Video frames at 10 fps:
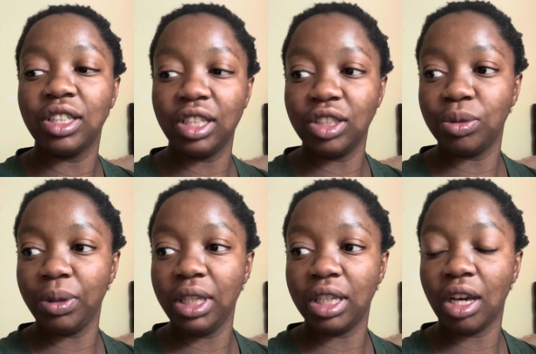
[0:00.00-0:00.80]
This
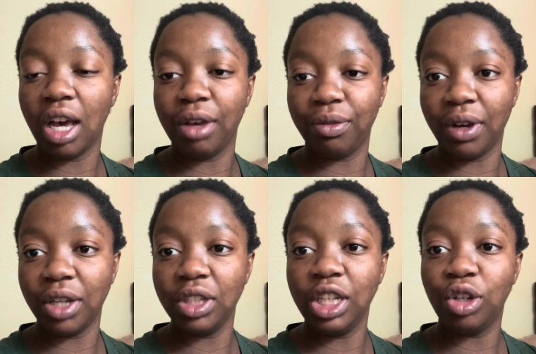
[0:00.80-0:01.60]
week, I
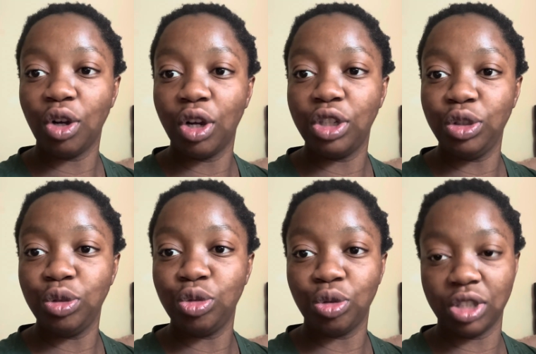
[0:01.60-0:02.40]
finally got a new
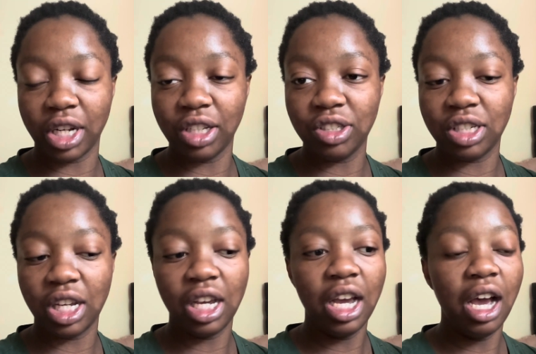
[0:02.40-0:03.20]
drawer chest.
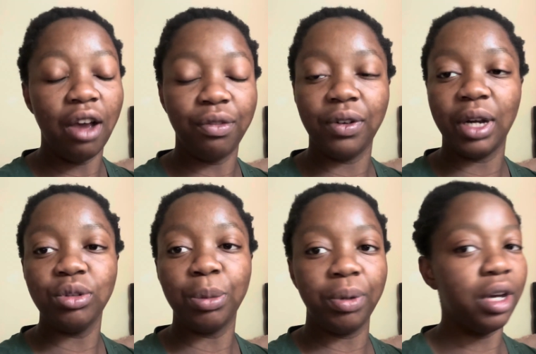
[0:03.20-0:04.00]
I
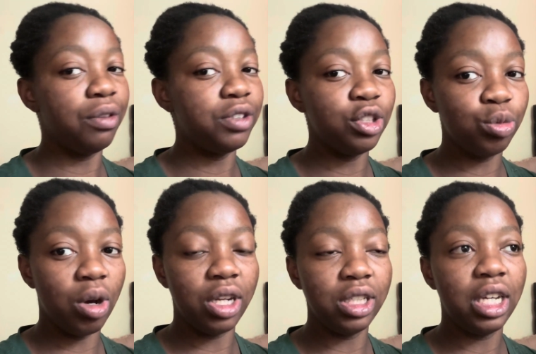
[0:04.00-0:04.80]
found the perfect
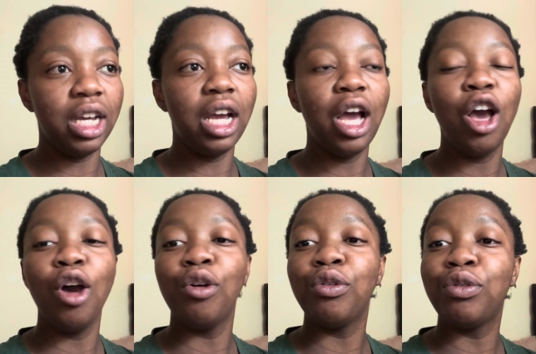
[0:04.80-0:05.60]
one
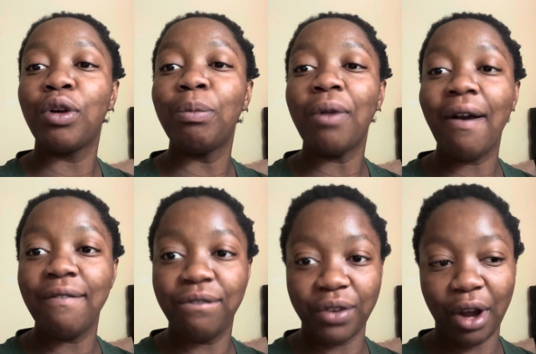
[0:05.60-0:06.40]
from
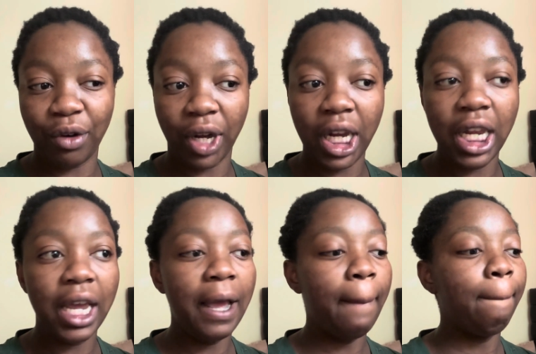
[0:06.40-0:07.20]
Very
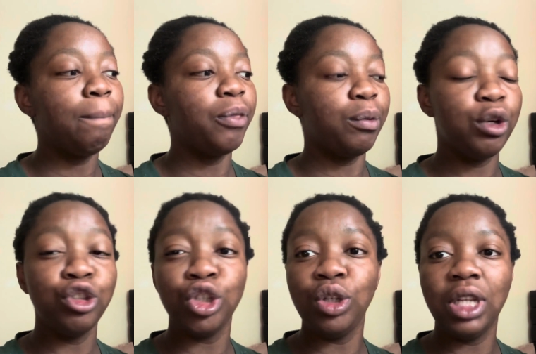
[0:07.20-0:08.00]
I'm gonna
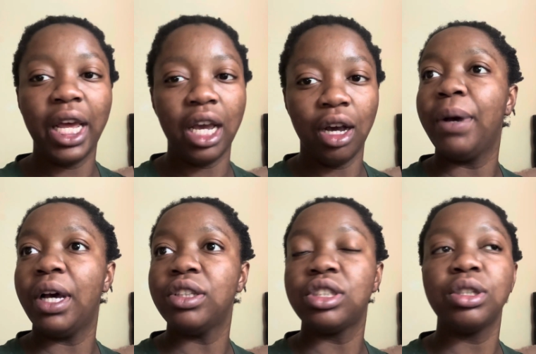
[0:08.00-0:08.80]
show you later
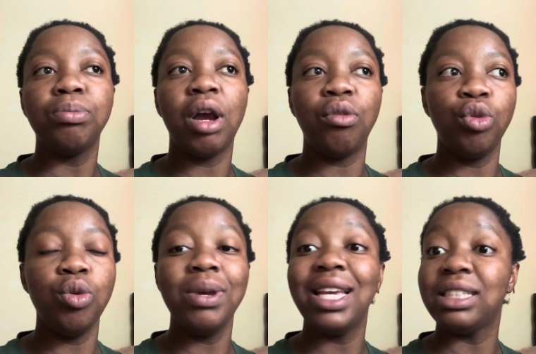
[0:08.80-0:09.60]
that my
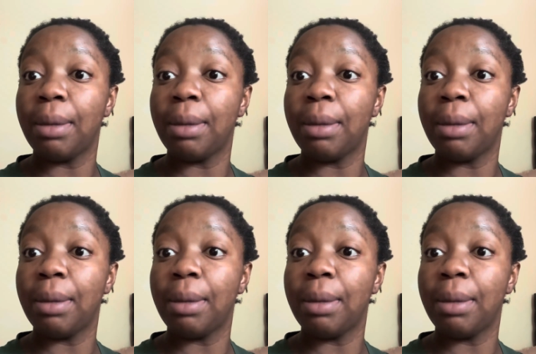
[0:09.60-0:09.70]
room is a